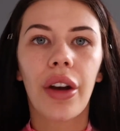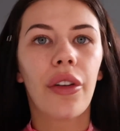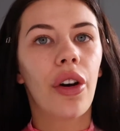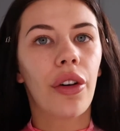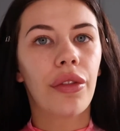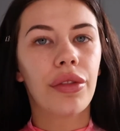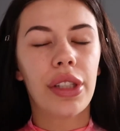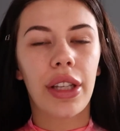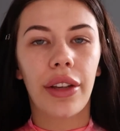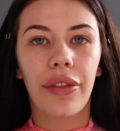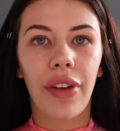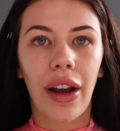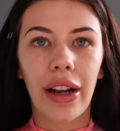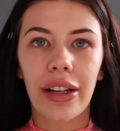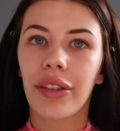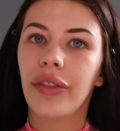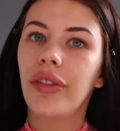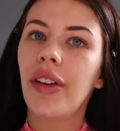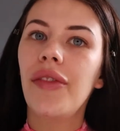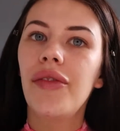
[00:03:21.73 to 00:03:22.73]
Obviously
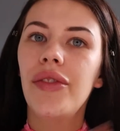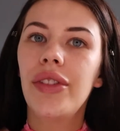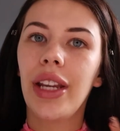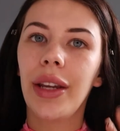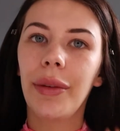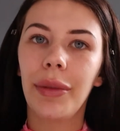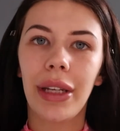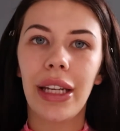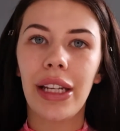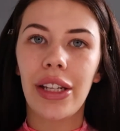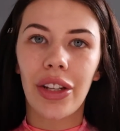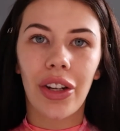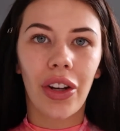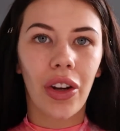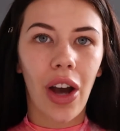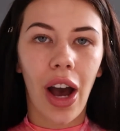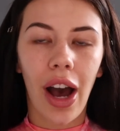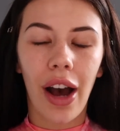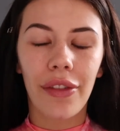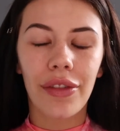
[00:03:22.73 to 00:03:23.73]
Factor 50, we need to
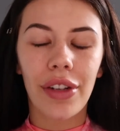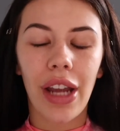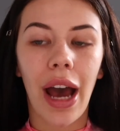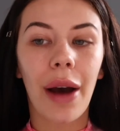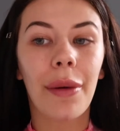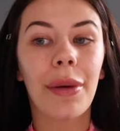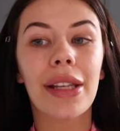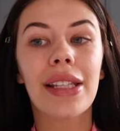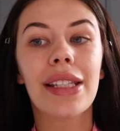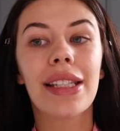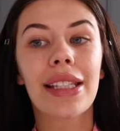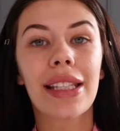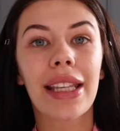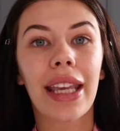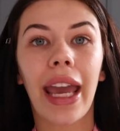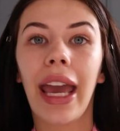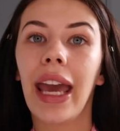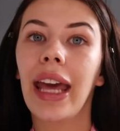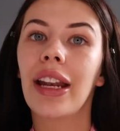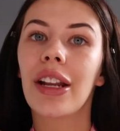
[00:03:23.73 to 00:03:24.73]
look after our
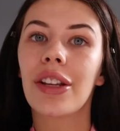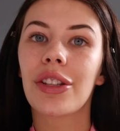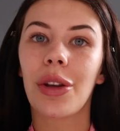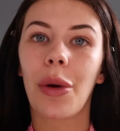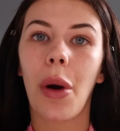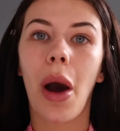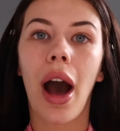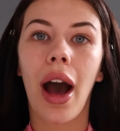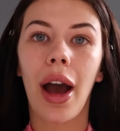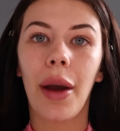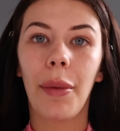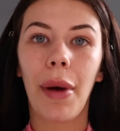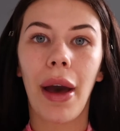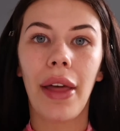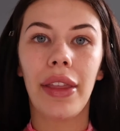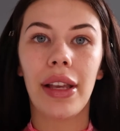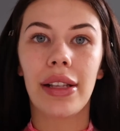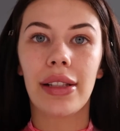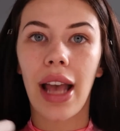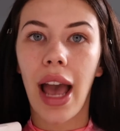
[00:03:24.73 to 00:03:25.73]
skin, so I wear
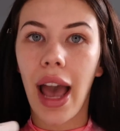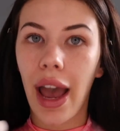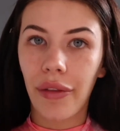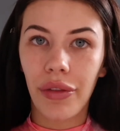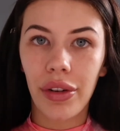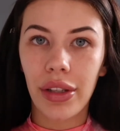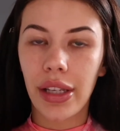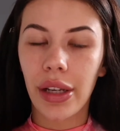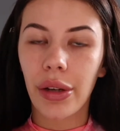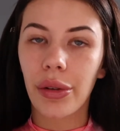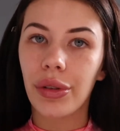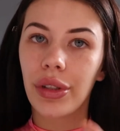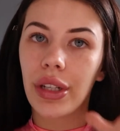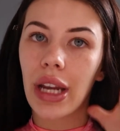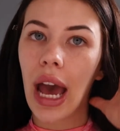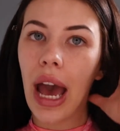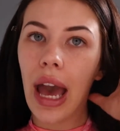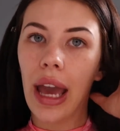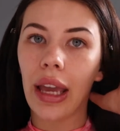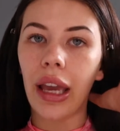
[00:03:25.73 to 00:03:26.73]
this every single
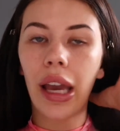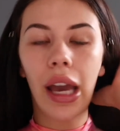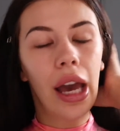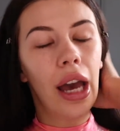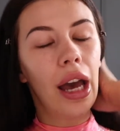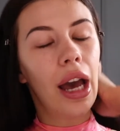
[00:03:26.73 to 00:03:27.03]
day,